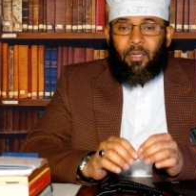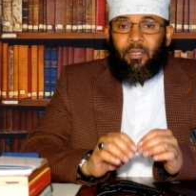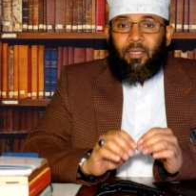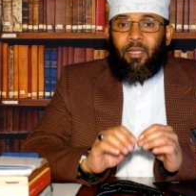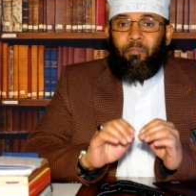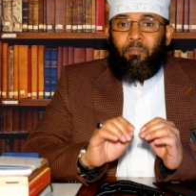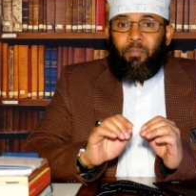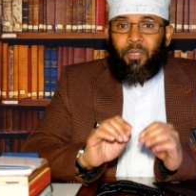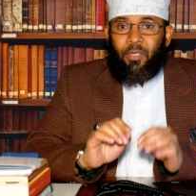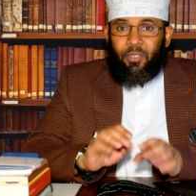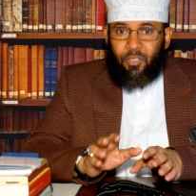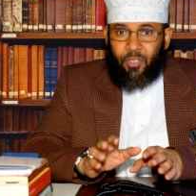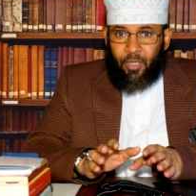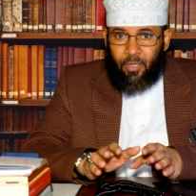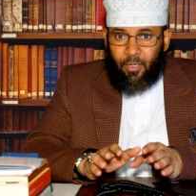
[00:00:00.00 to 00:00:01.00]
The
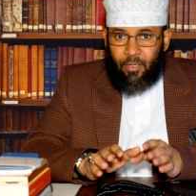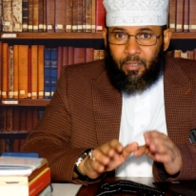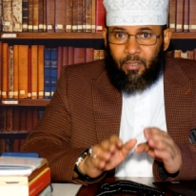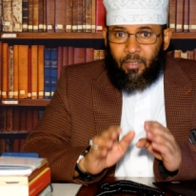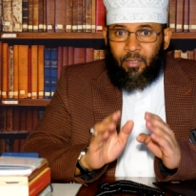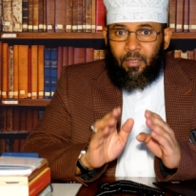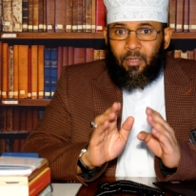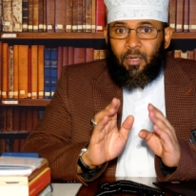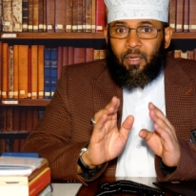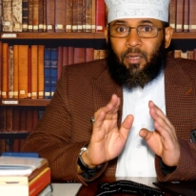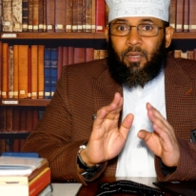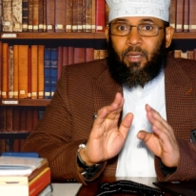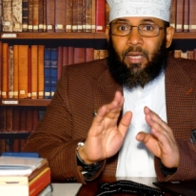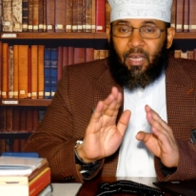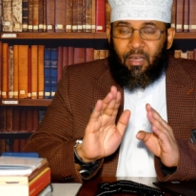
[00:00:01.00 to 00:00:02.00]
pigeon,
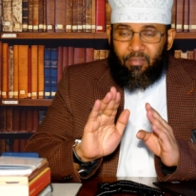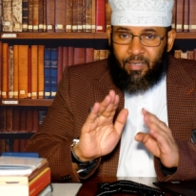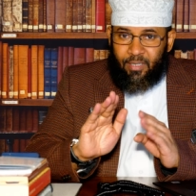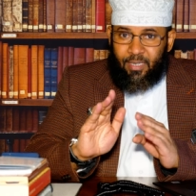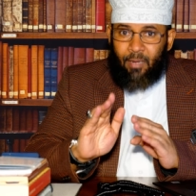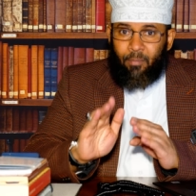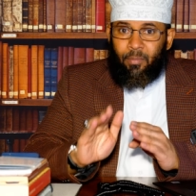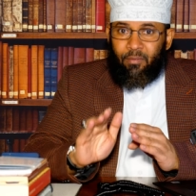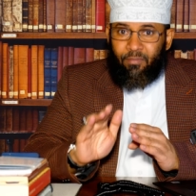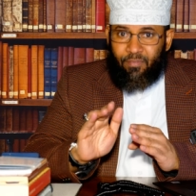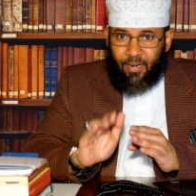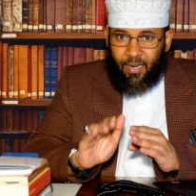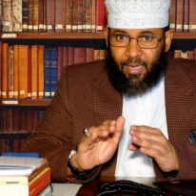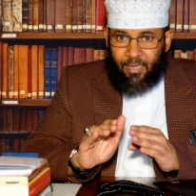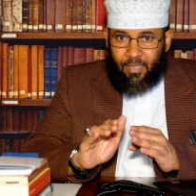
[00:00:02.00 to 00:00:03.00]
every time he
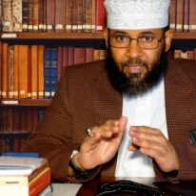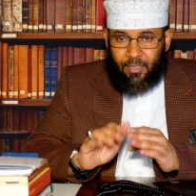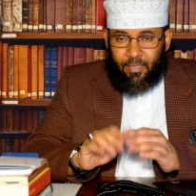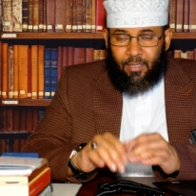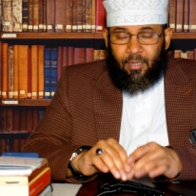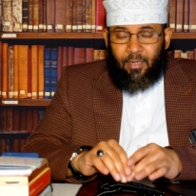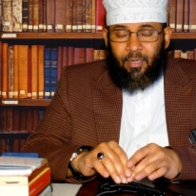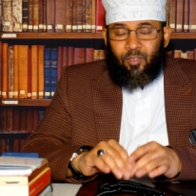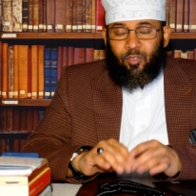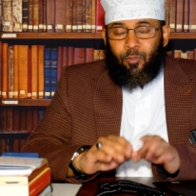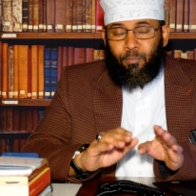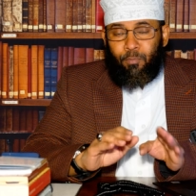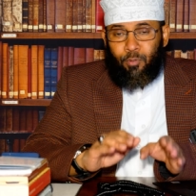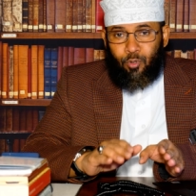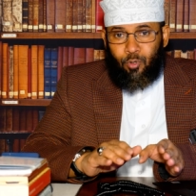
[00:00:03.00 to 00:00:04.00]
flies, there's a
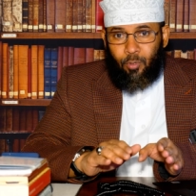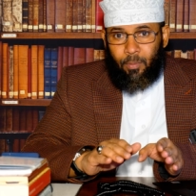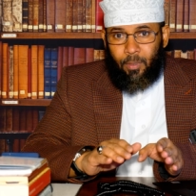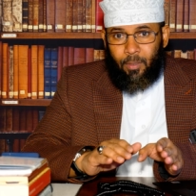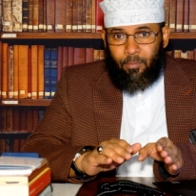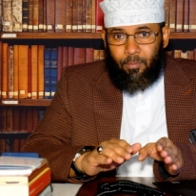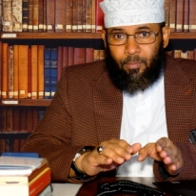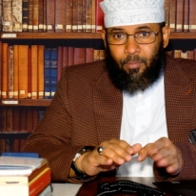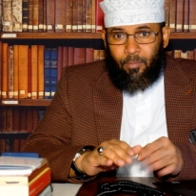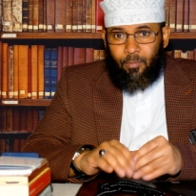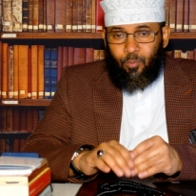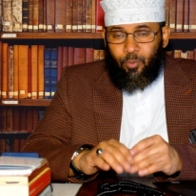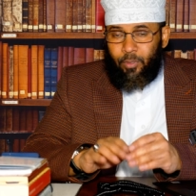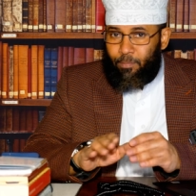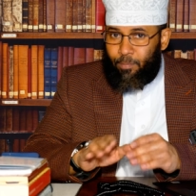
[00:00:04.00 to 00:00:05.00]
problem
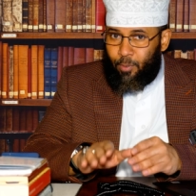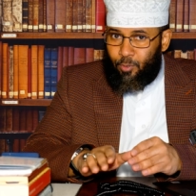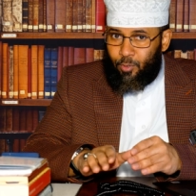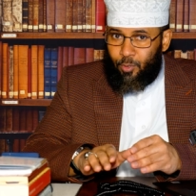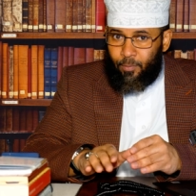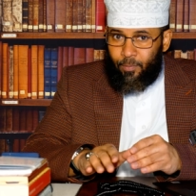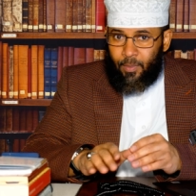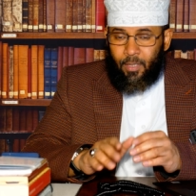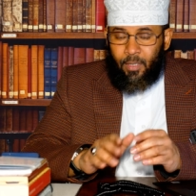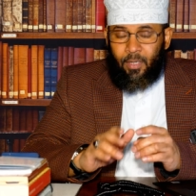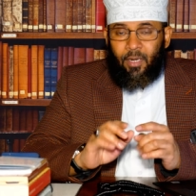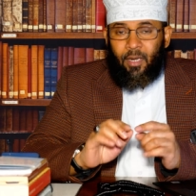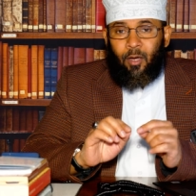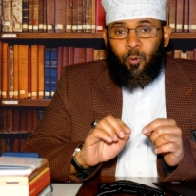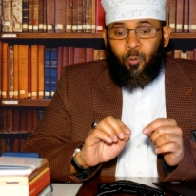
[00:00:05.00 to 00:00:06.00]
with the person.
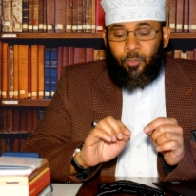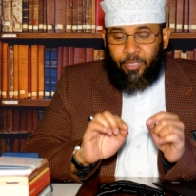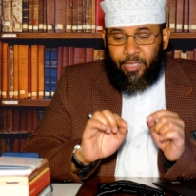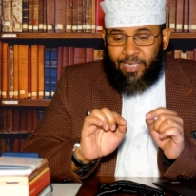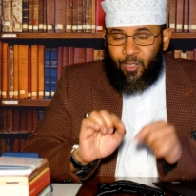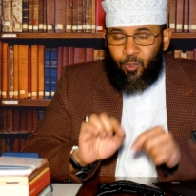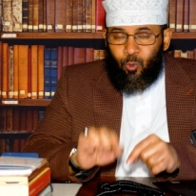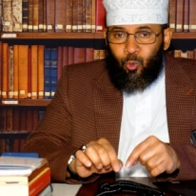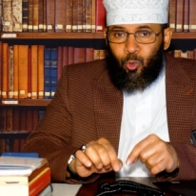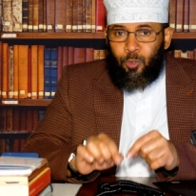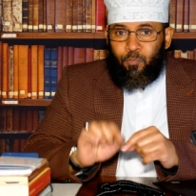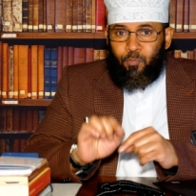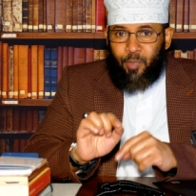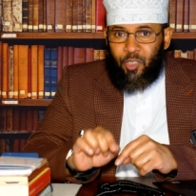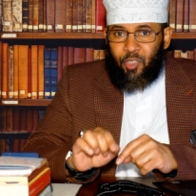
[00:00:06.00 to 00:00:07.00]
Now they use
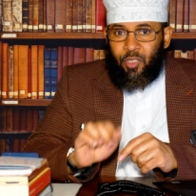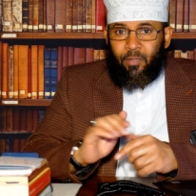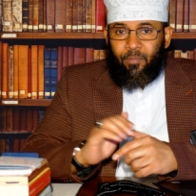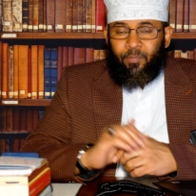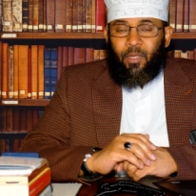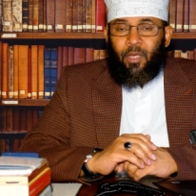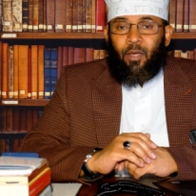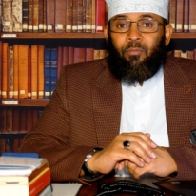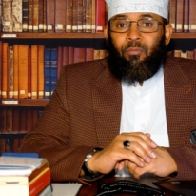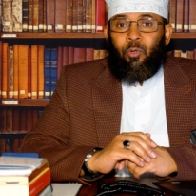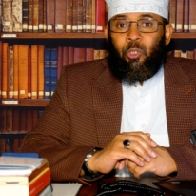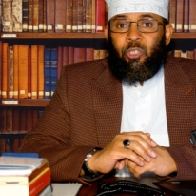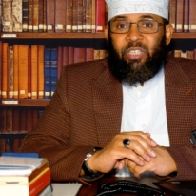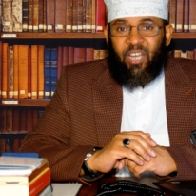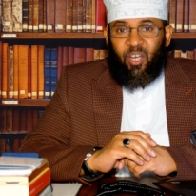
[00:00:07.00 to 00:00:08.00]
pigeon for
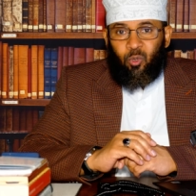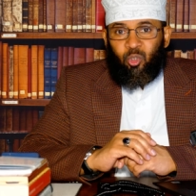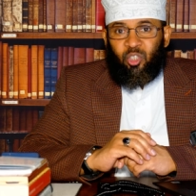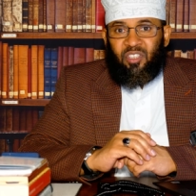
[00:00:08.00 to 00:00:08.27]
sehrut